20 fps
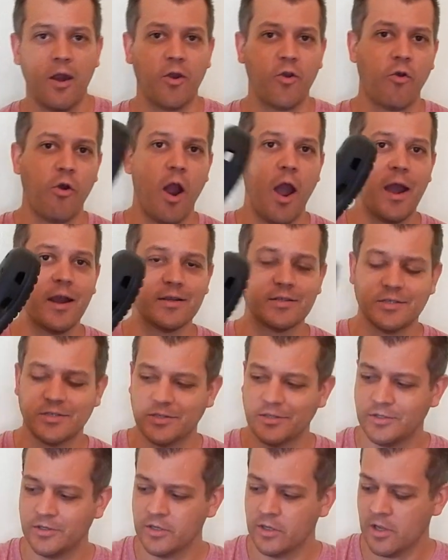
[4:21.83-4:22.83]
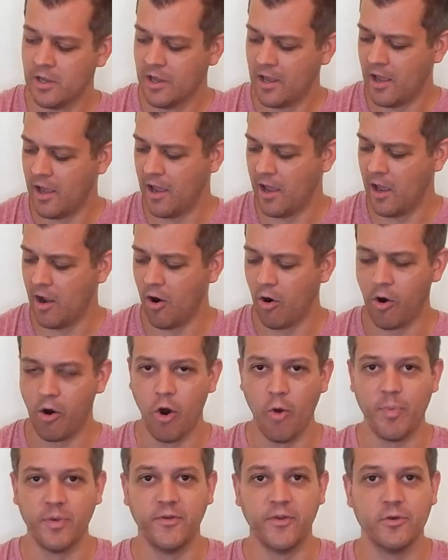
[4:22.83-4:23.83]
Crocs
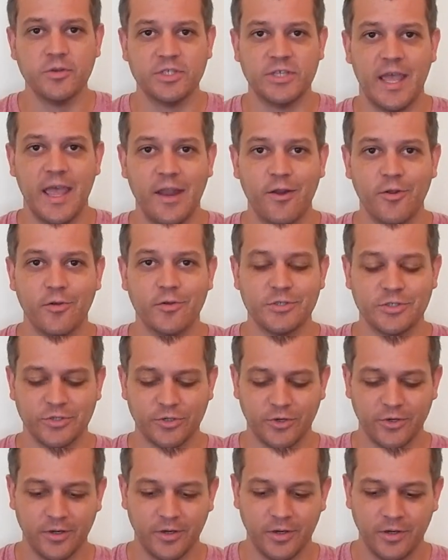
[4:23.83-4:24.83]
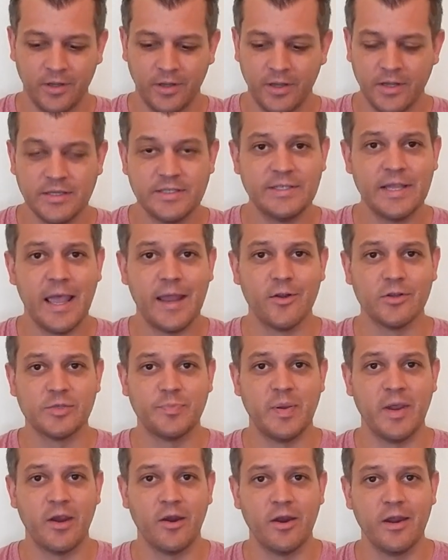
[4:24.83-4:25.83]
or open-toe sandals or sandals
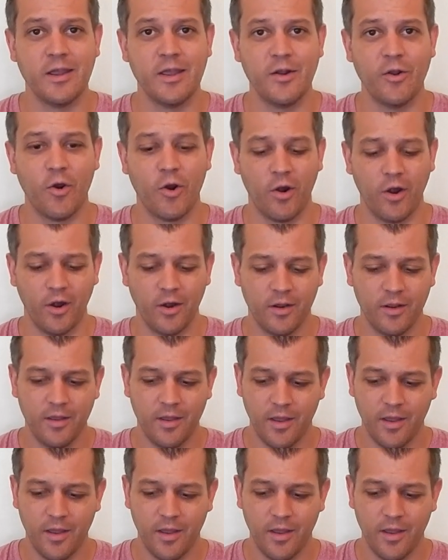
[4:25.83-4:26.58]
period or